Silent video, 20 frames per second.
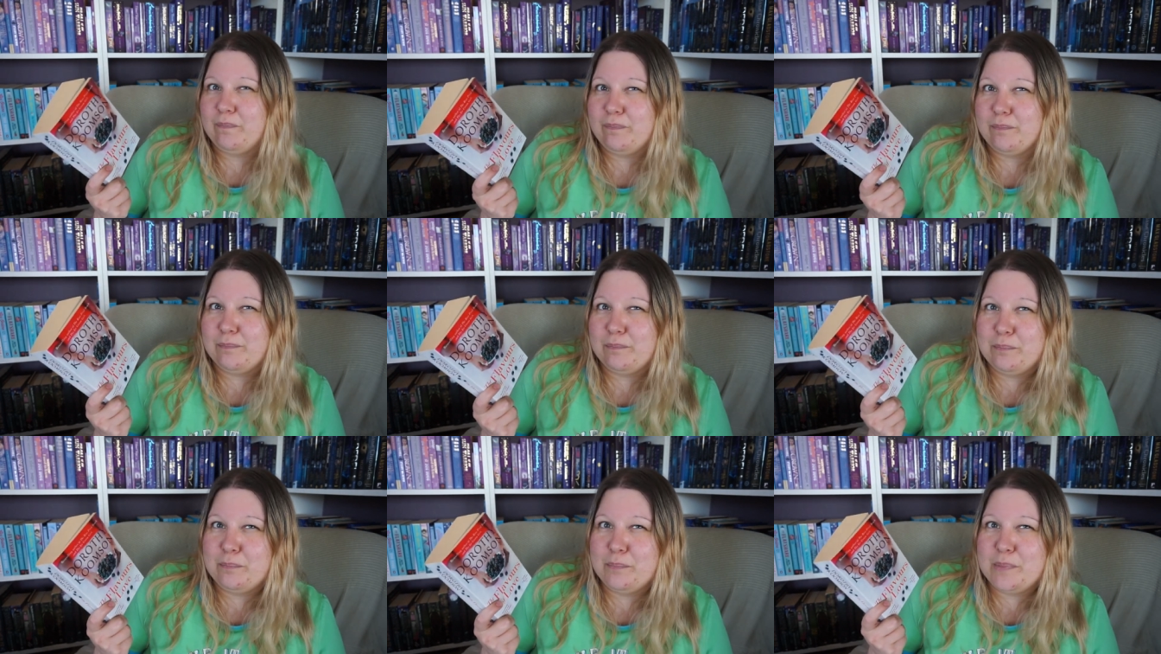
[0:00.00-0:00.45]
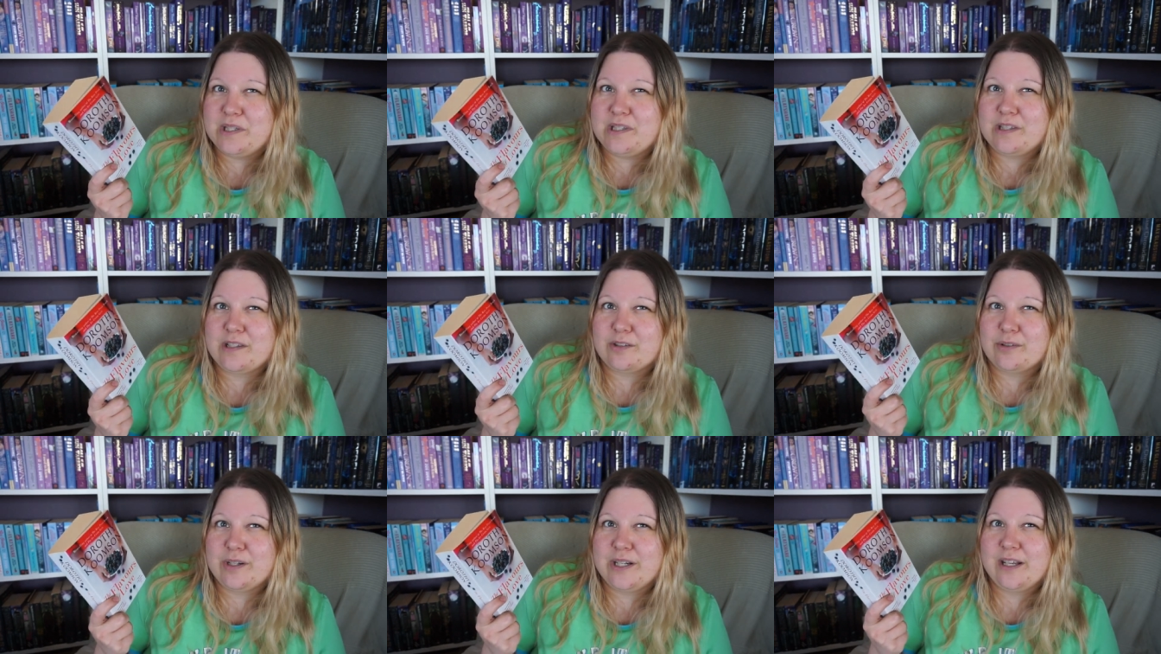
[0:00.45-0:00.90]

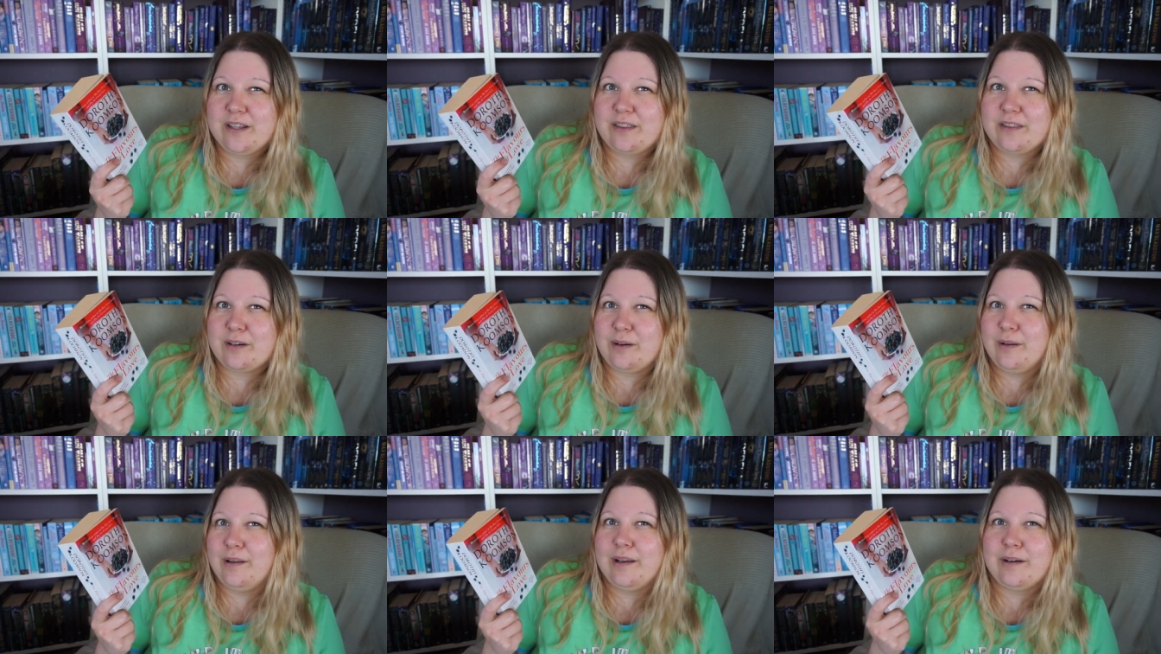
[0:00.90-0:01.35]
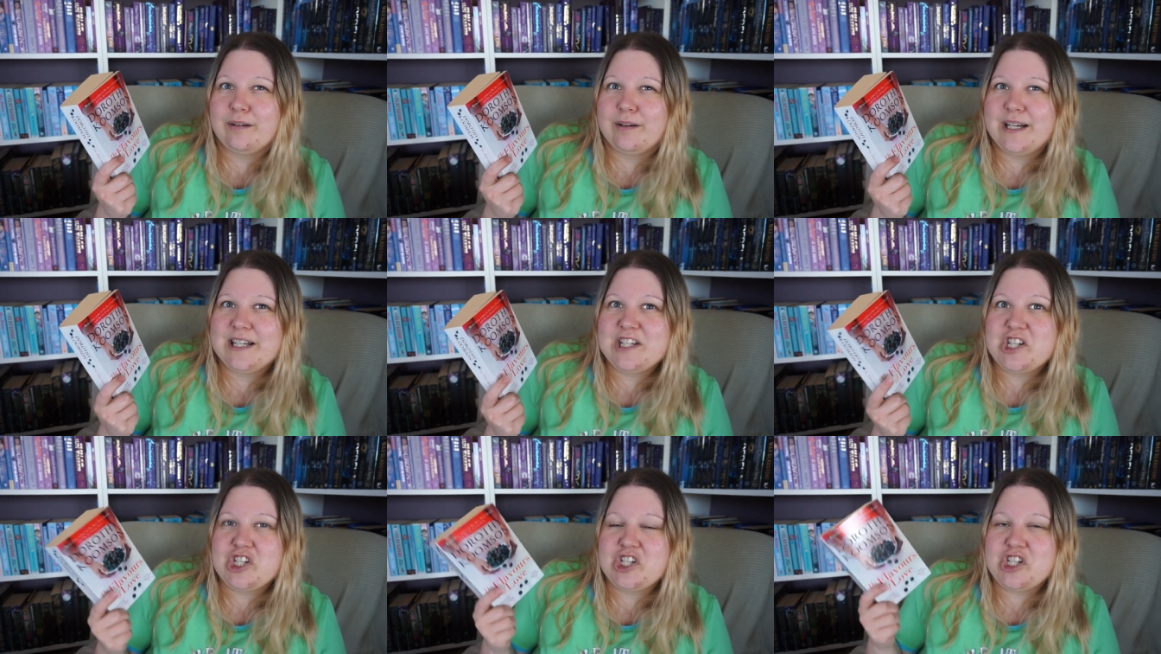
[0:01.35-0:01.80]
mystery
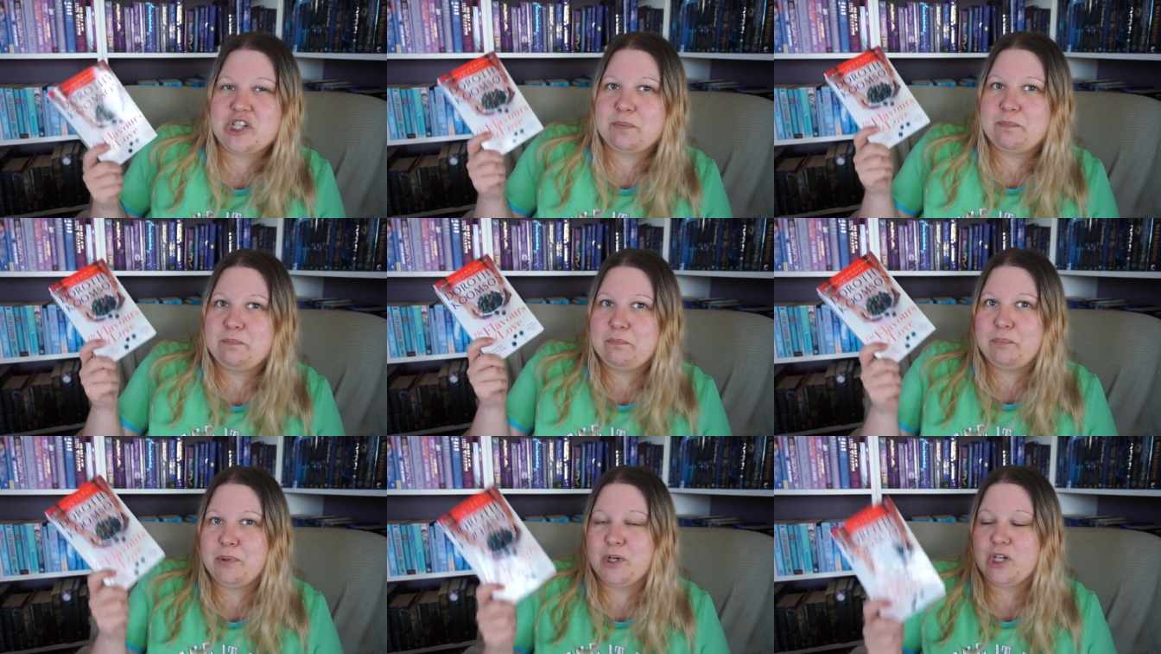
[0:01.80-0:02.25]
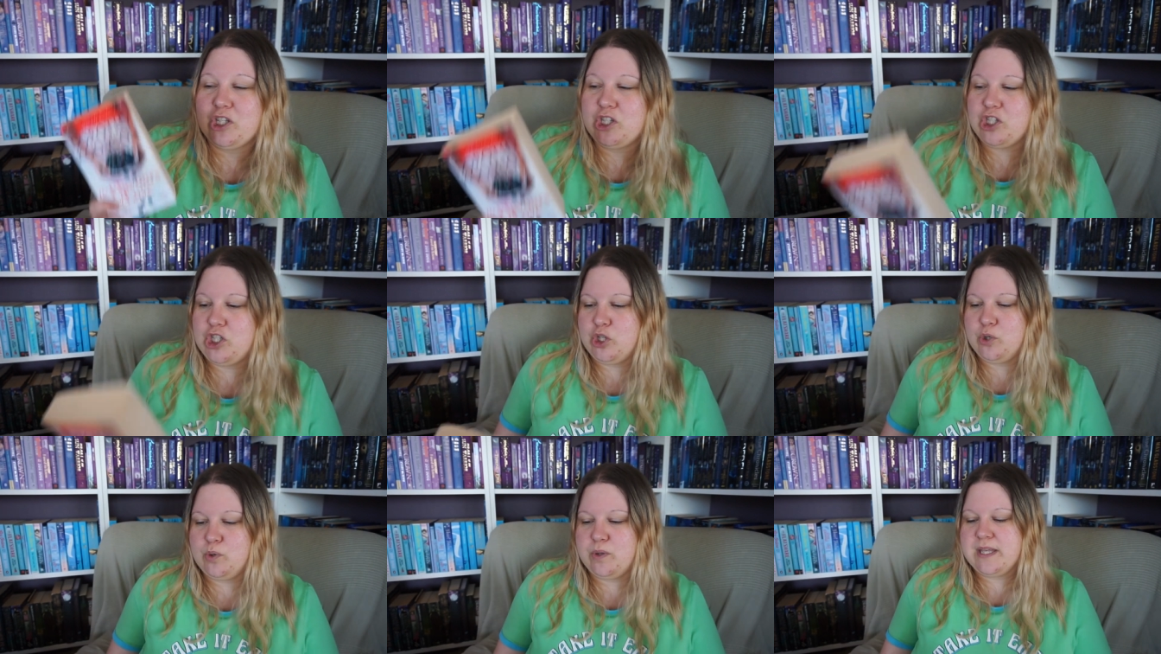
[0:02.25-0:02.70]
thriller-ish book too.